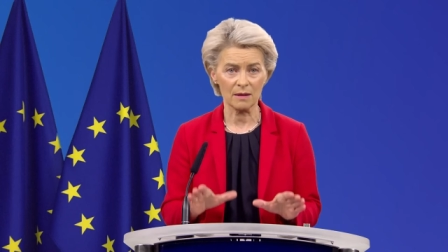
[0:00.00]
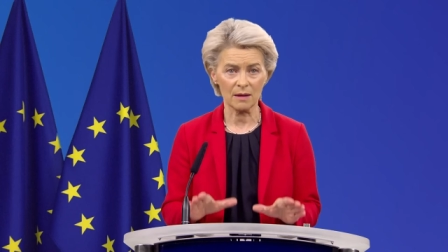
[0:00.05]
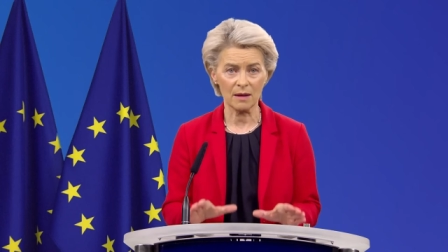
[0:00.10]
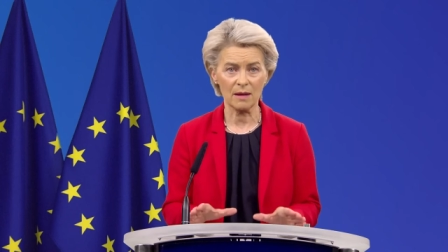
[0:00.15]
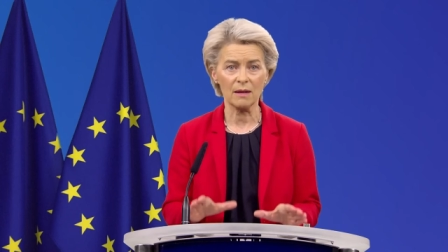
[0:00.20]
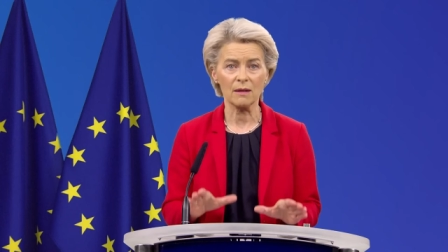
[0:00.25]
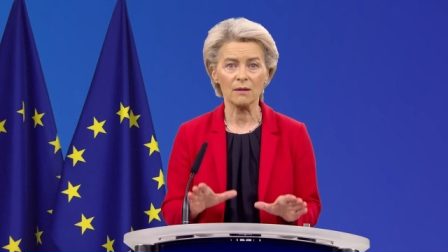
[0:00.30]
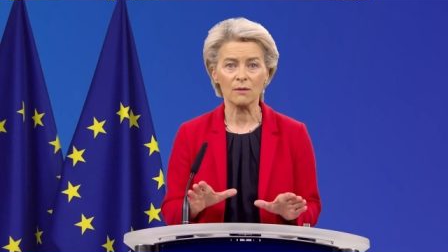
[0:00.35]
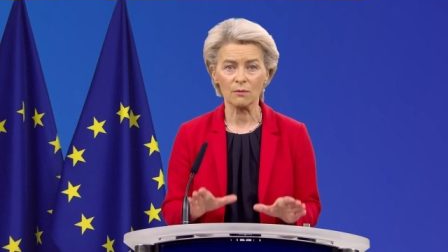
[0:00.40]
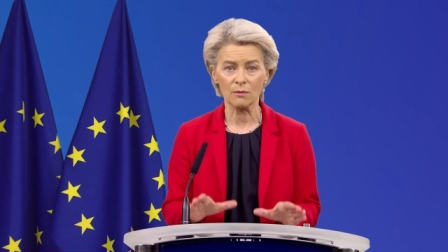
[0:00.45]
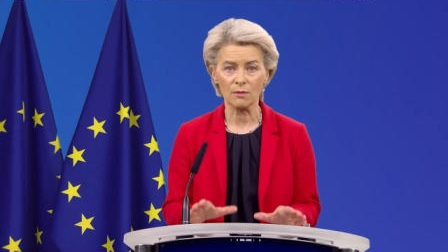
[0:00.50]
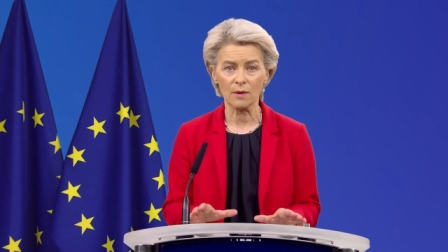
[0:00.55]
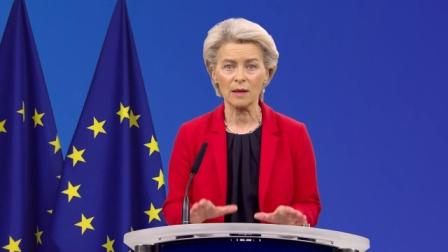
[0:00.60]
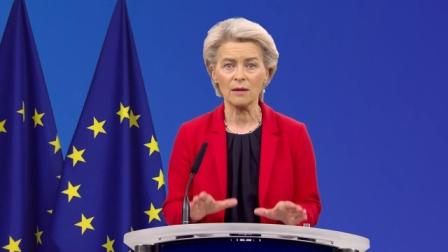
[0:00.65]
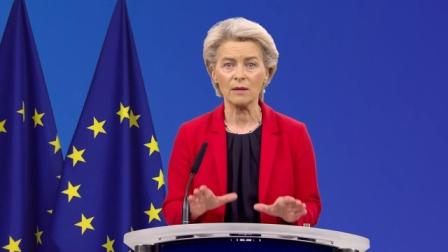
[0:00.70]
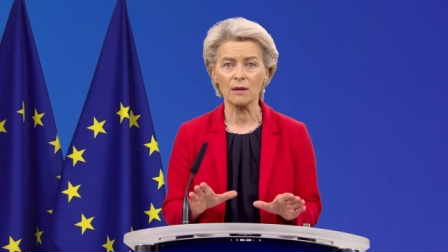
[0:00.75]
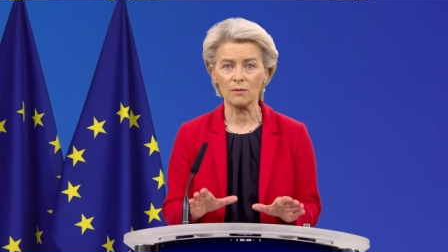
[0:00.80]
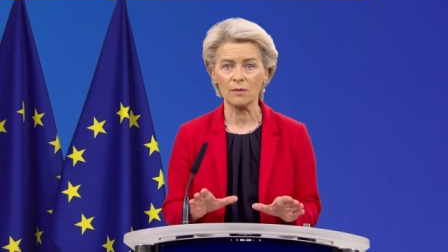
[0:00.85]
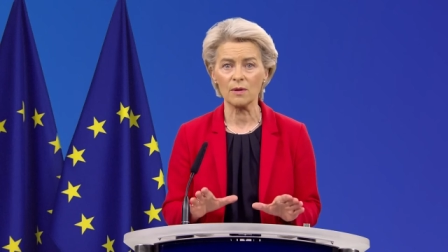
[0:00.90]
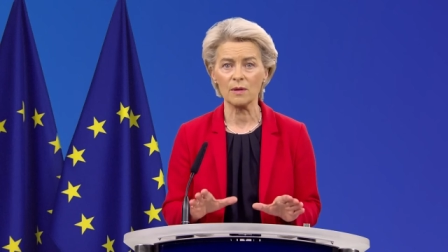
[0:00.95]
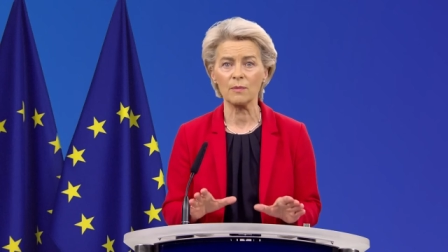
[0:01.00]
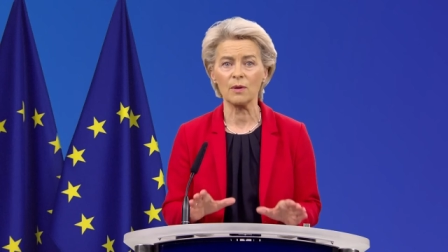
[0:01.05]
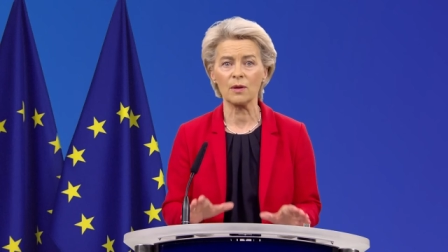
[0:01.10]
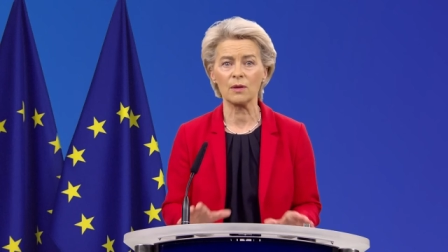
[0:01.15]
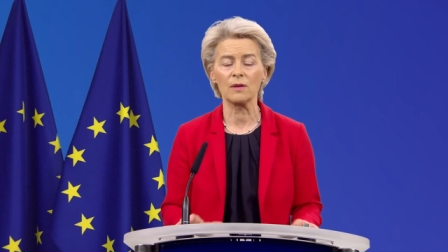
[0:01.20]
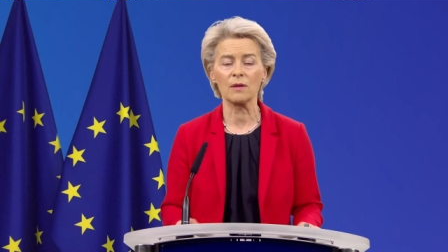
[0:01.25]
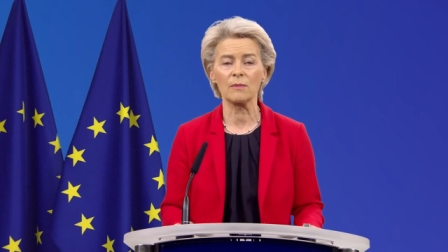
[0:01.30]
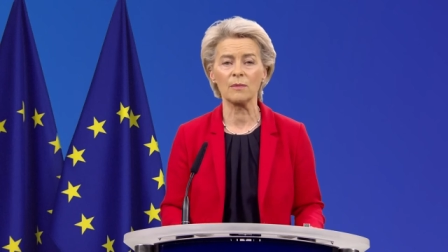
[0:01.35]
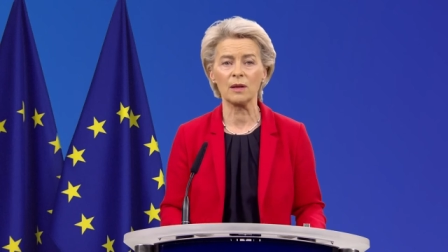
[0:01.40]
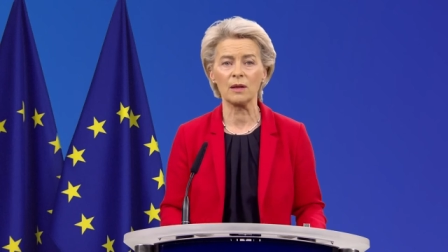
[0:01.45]
take greater
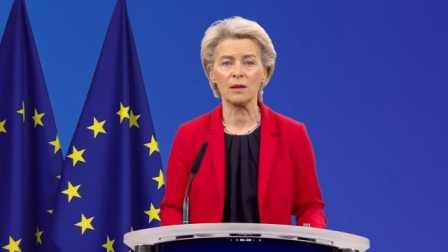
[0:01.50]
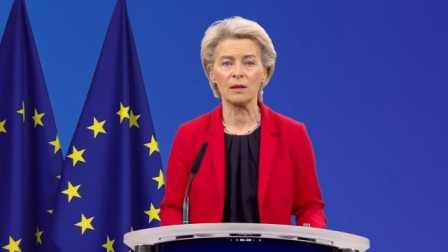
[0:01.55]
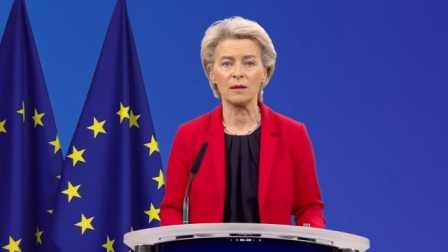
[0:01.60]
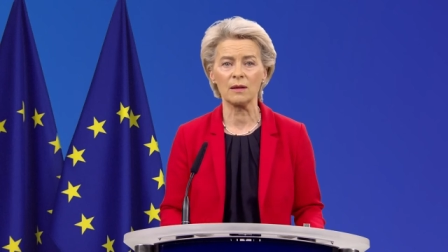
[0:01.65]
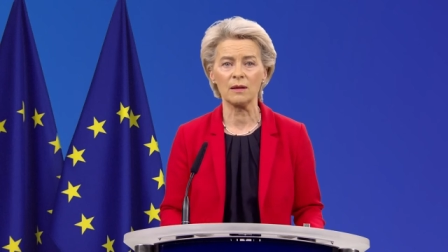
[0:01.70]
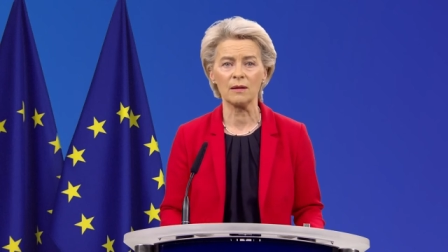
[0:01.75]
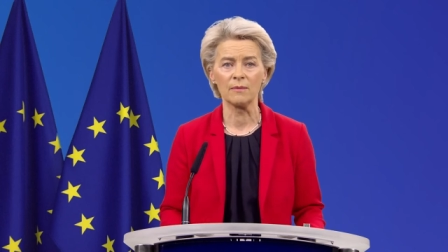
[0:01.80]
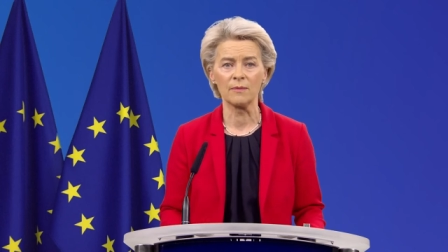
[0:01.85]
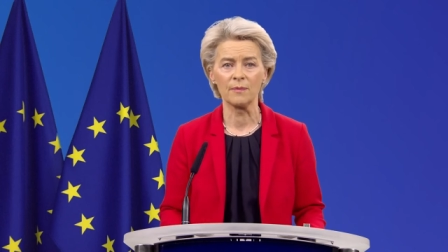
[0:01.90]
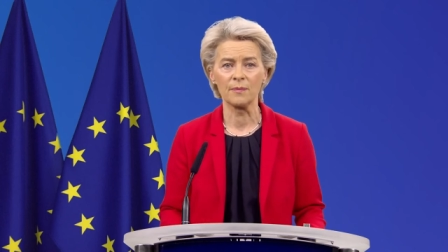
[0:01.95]
responsibility.